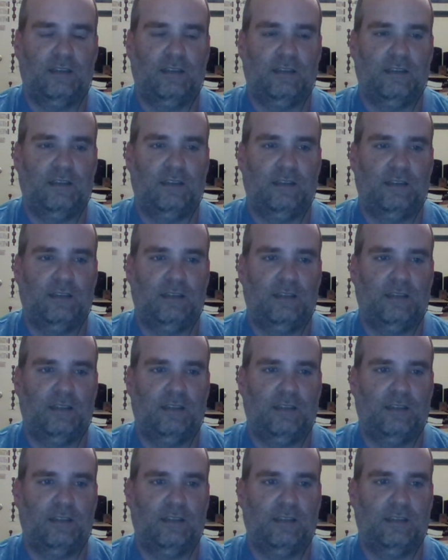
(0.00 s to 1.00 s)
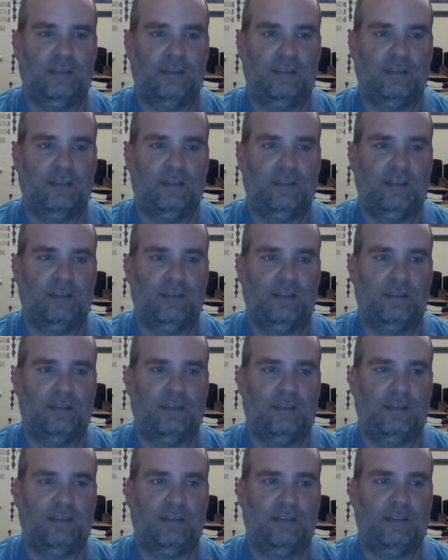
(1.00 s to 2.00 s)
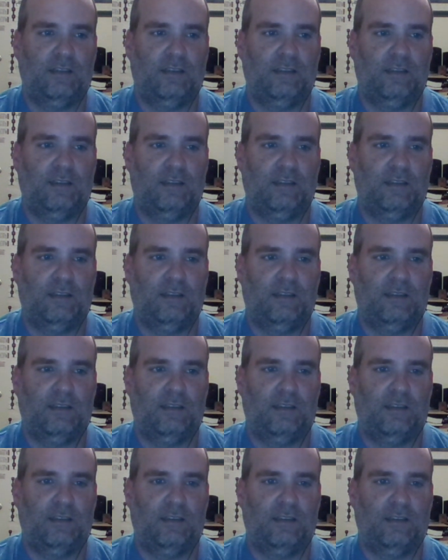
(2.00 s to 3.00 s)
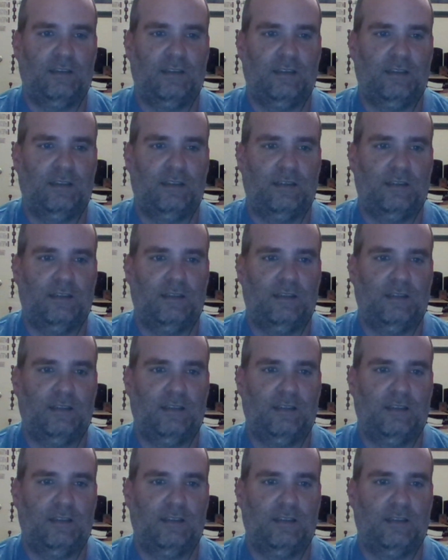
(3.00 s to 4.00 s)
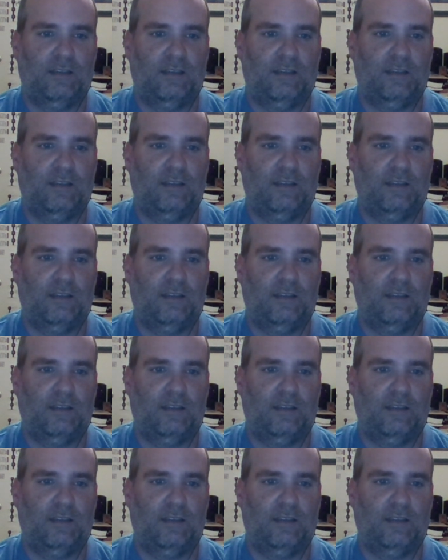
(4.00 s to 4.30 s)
(no one is talking)